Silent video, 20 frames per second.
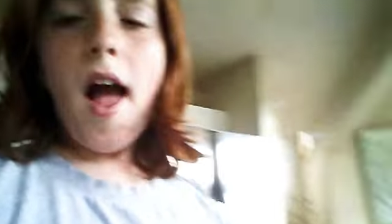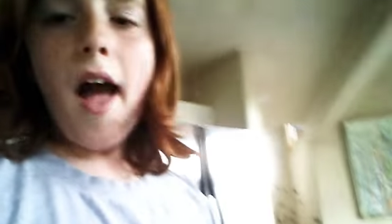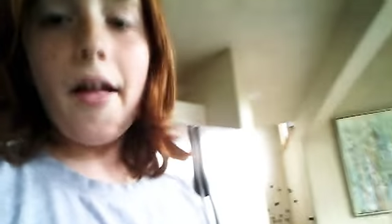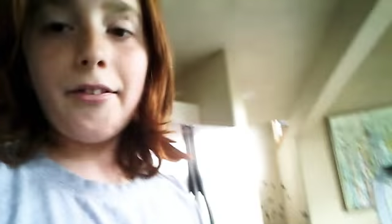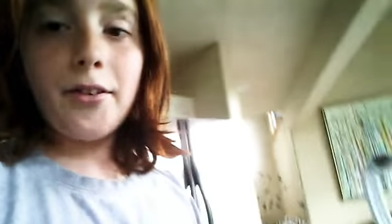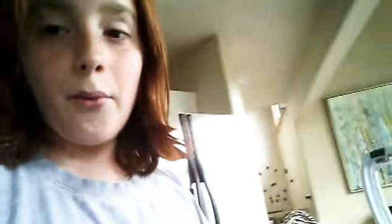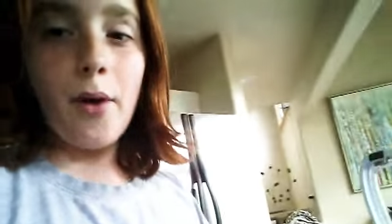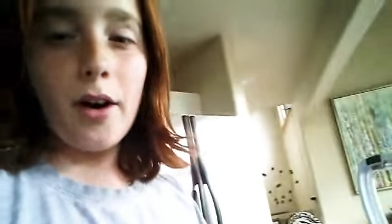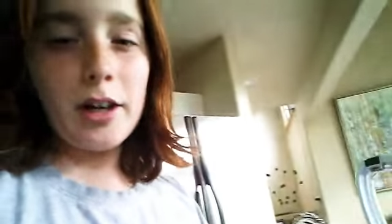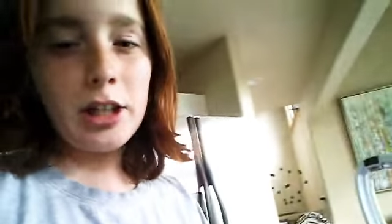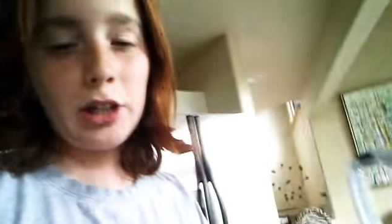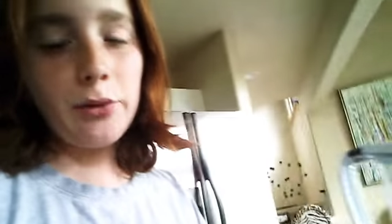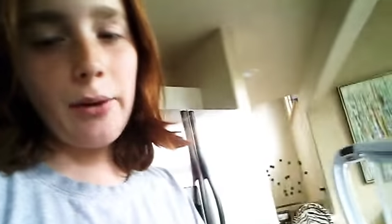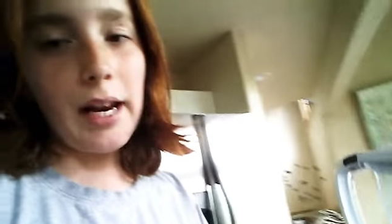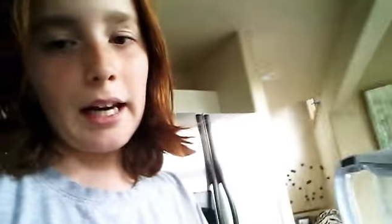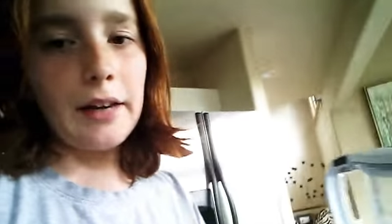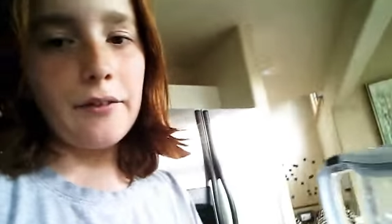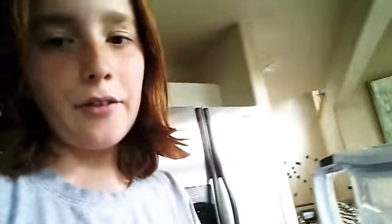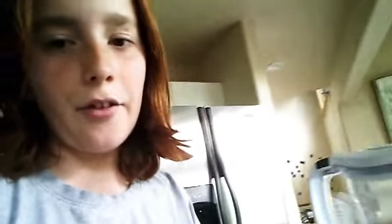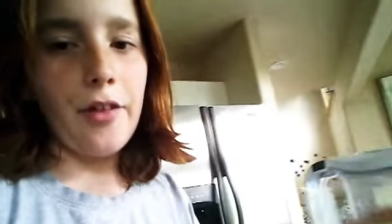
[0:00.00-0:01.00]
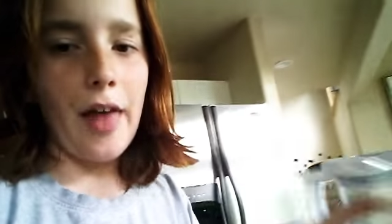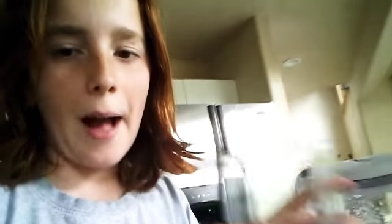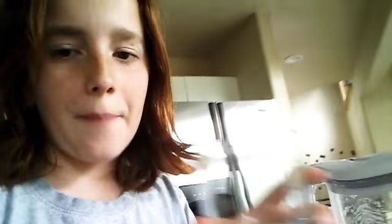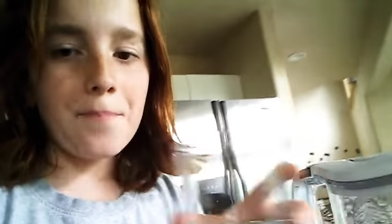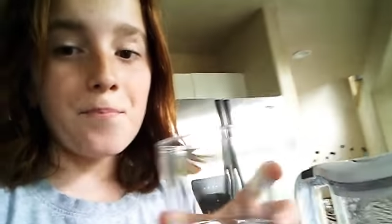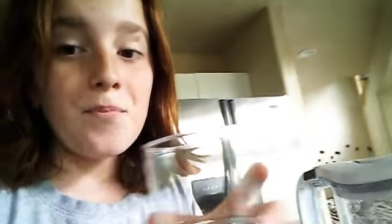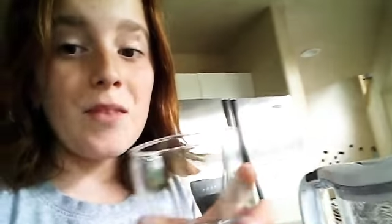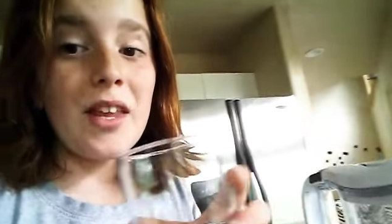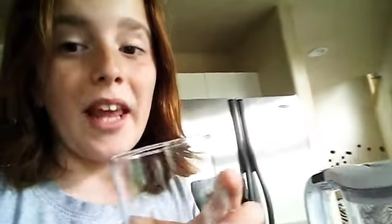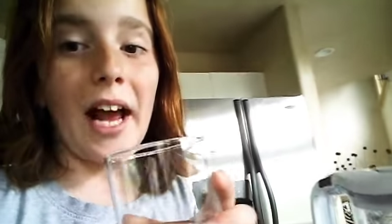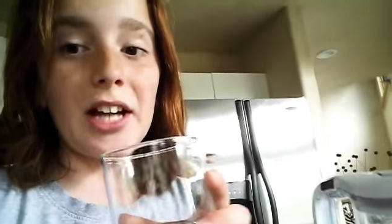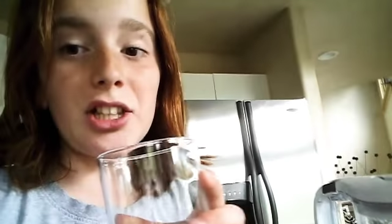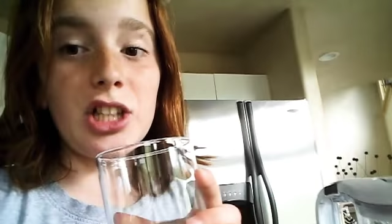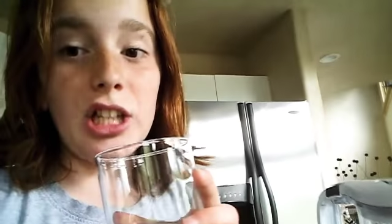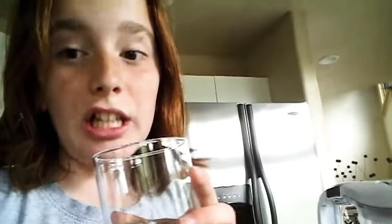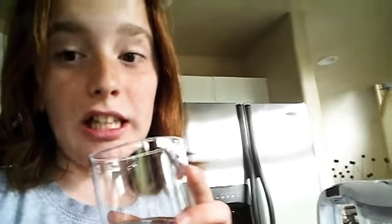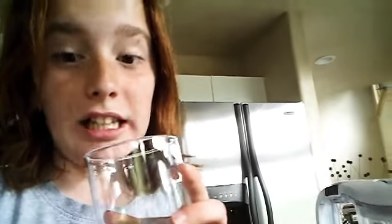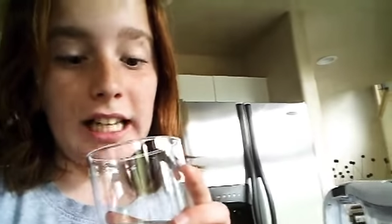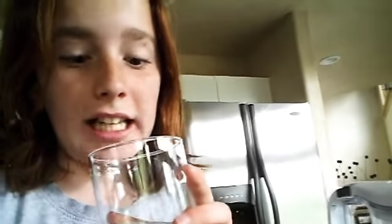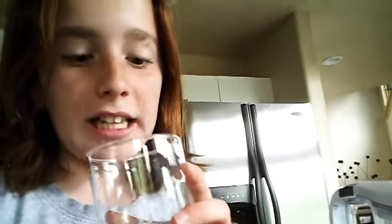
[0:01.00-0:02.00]
And then while you're waiting for that,
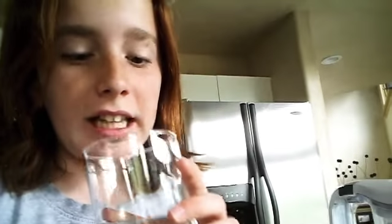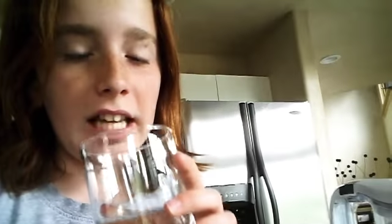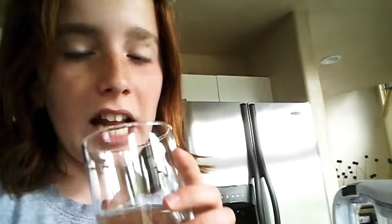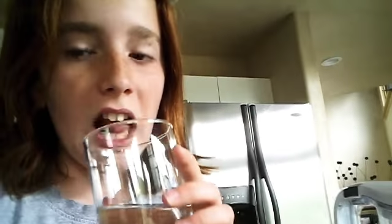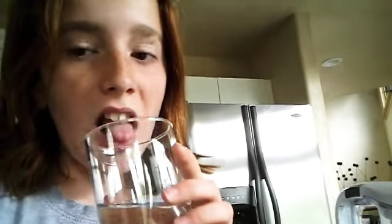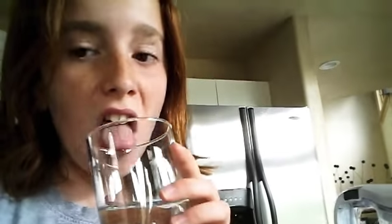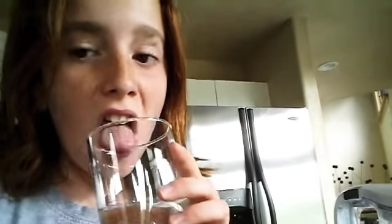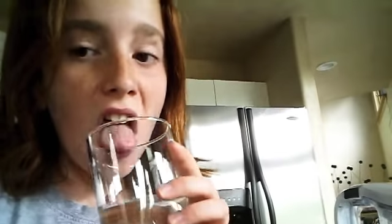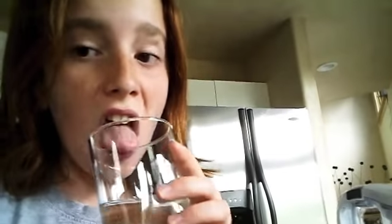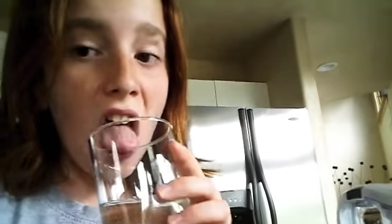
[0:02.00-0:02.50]
actually lick the